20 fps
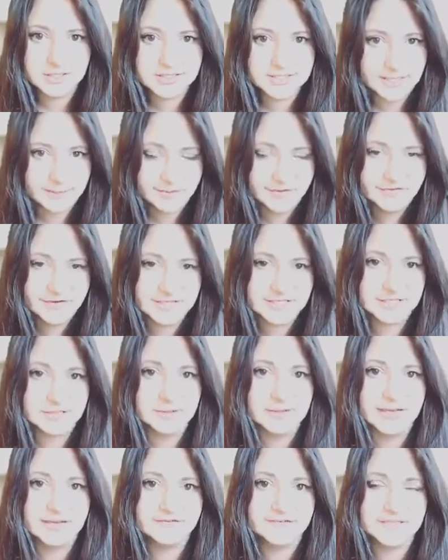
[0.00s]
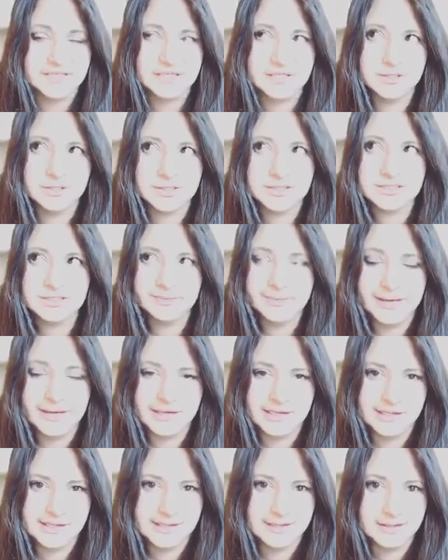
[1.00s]
Some of us who left it, it took us about
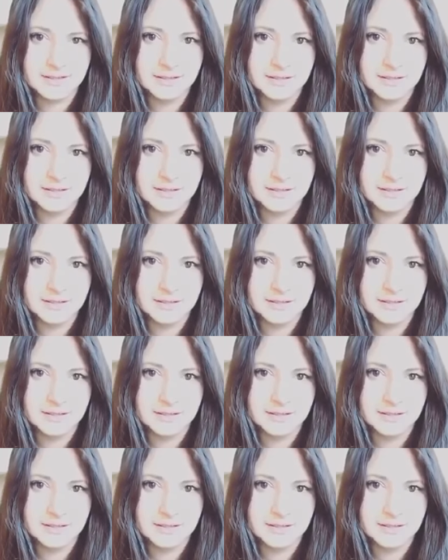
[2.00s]
a year.